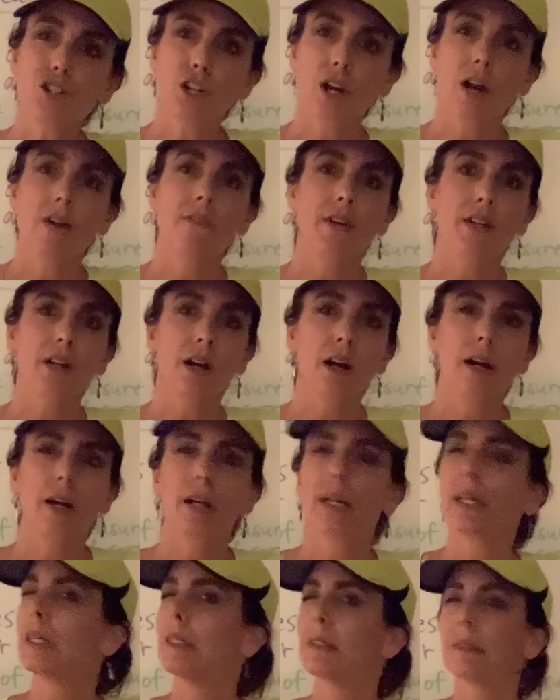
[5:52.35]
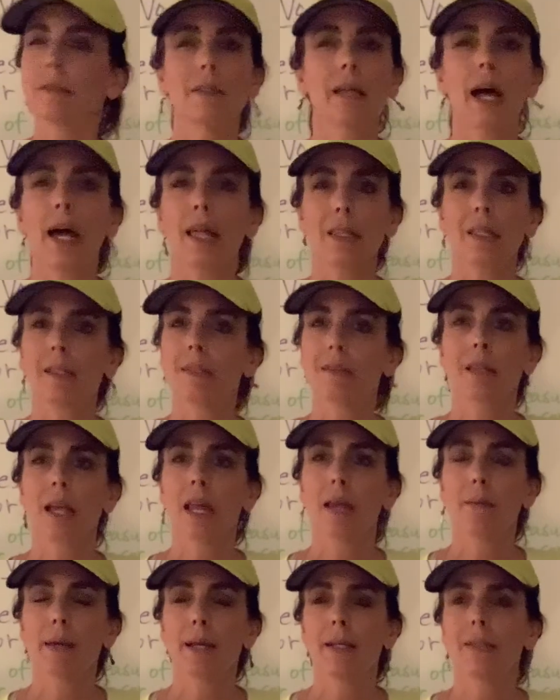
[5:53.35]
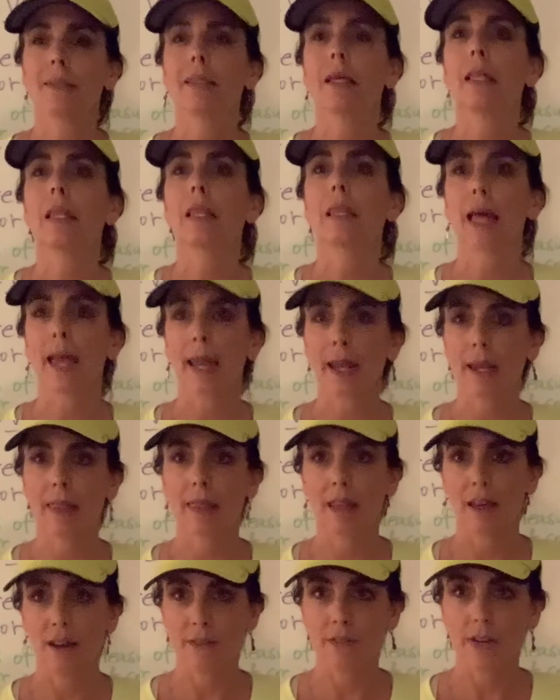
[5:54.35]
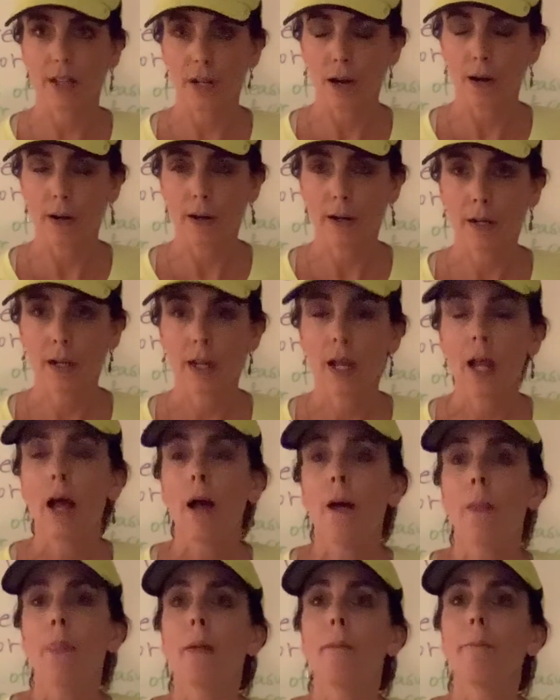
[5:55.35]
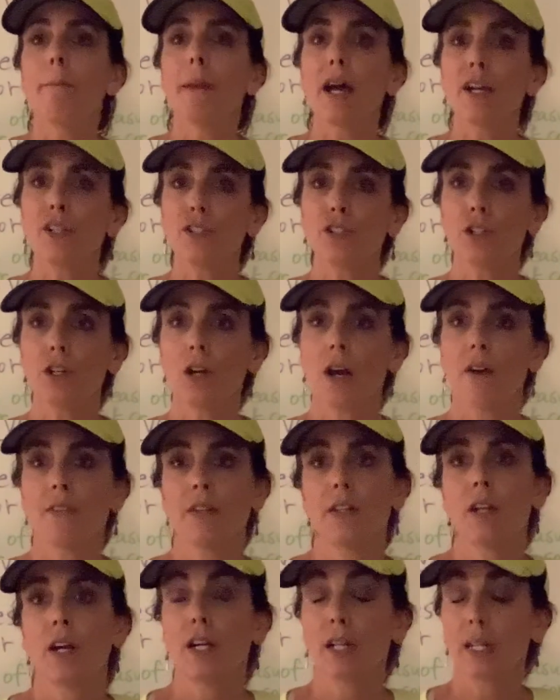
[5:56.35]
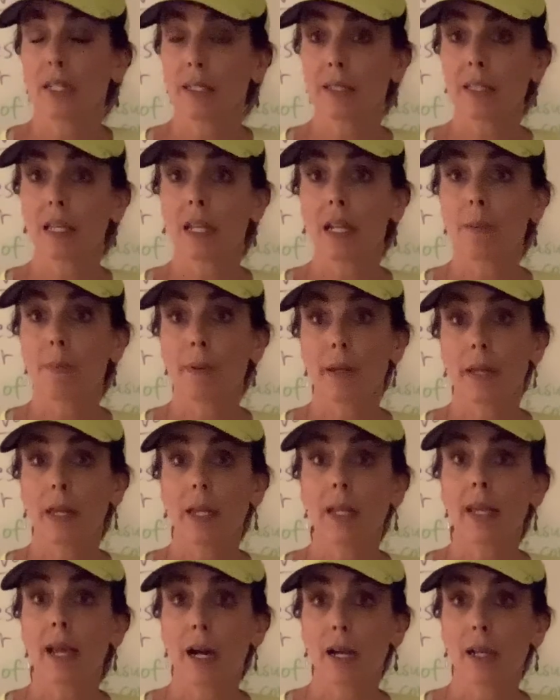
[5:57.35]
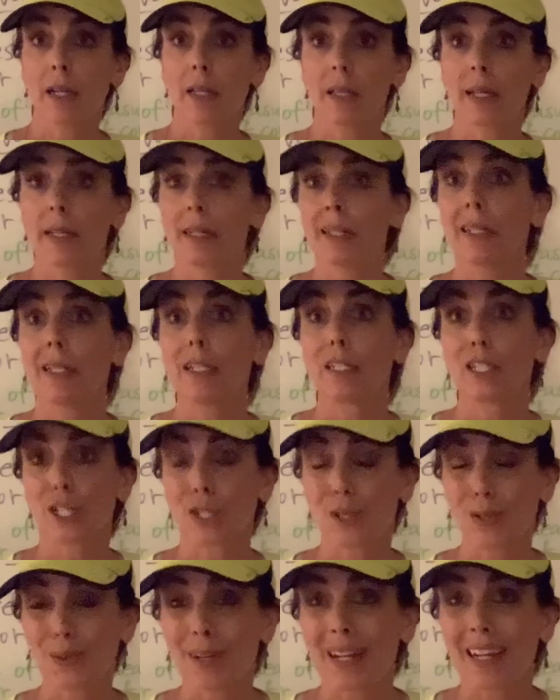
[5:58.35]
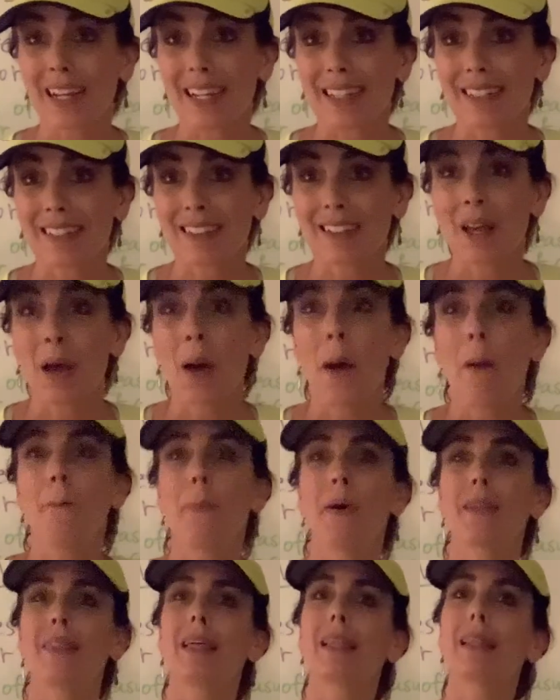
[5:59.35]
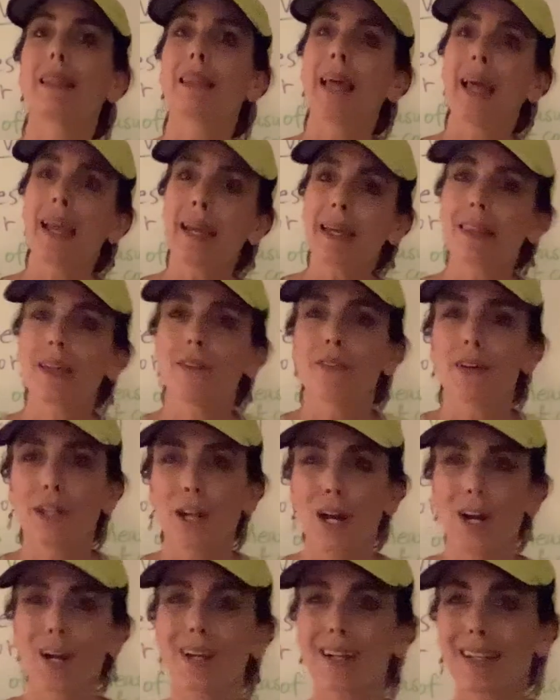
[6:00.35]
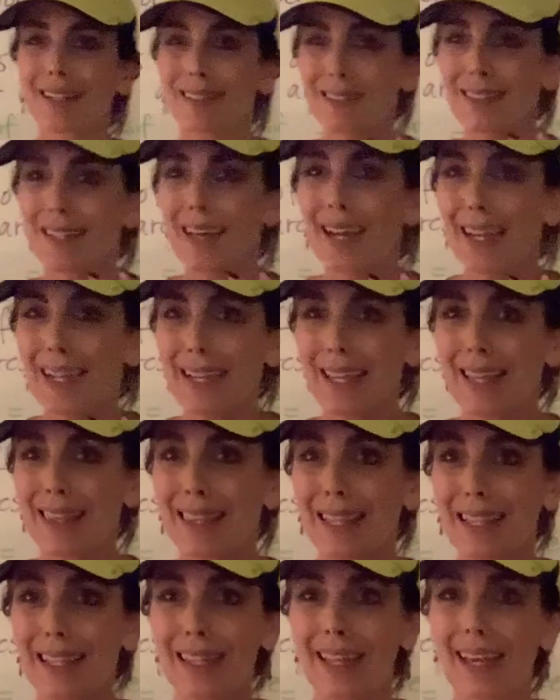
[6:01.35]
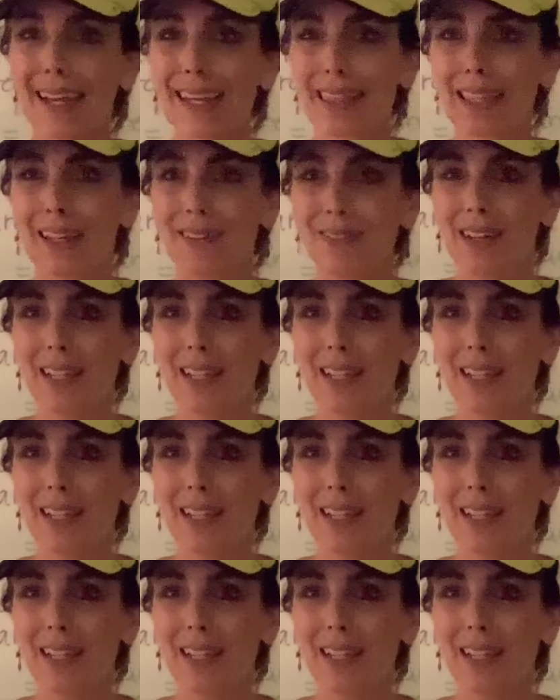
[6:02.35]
of an arc is not the same as the length of an arc. The measure of an arc is going to be calculated in degrees, but the length of an arc is like the length of a